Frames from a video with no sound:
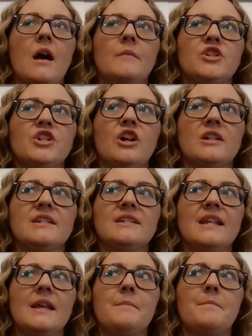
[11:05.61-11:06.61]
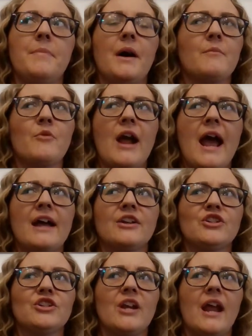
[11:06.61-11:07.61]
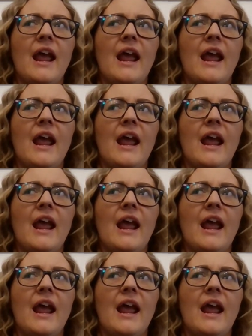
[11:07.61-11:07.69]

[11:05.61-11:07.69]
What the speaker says: she got this like bum rash,